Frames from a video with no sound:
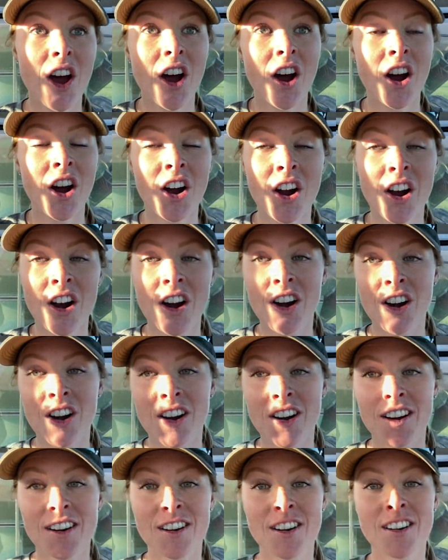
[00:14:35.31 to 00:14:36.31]

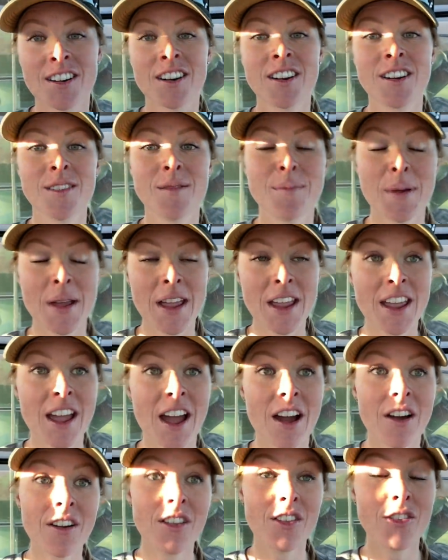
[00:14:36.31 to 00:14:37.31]
Our bank
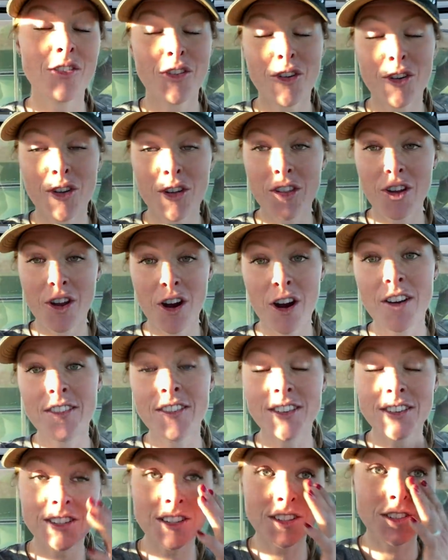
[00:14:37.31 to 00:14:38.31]
out is full, the
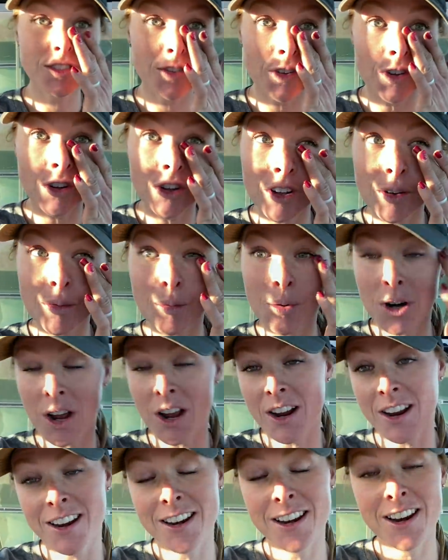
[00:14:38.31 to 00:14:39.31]
harvest is full, and we're
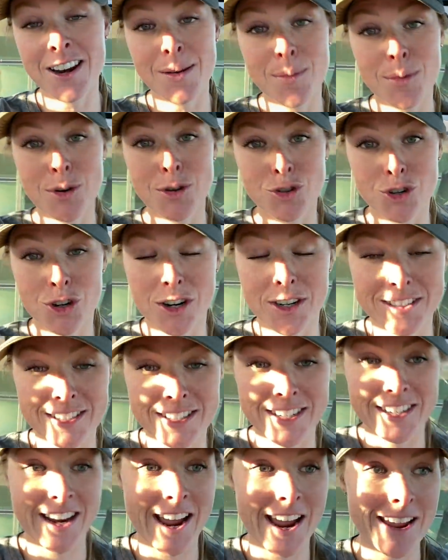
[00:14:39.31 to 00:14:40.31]
not getting any more trucks
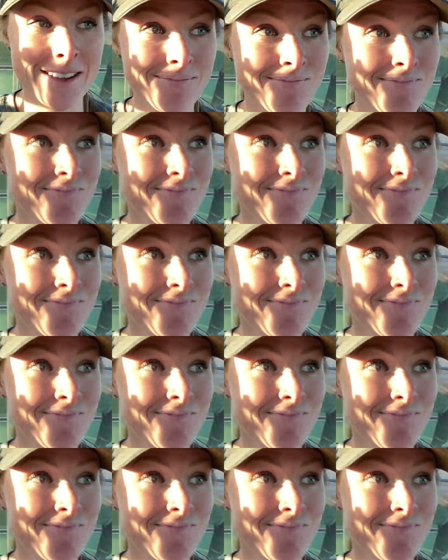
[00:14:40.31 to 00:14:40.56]
tonight.